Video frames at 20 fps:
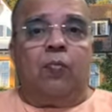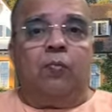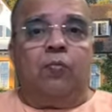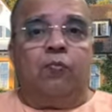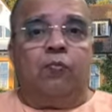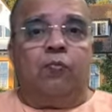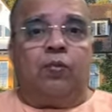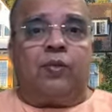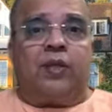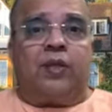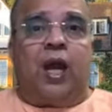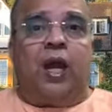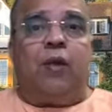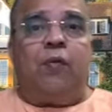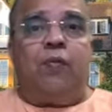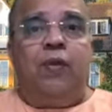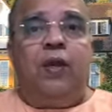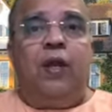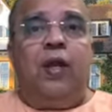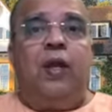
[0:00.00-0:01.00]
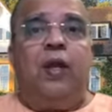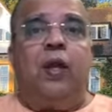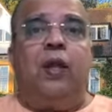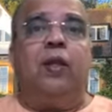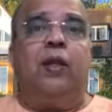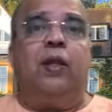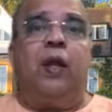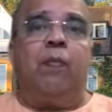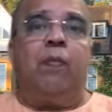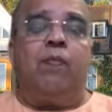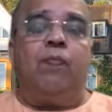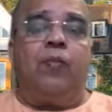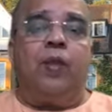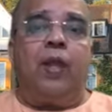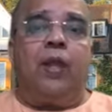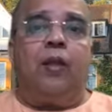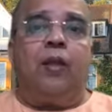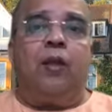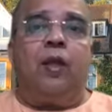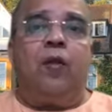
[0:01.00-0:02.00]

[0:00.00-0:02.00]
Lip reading: start fearing them, then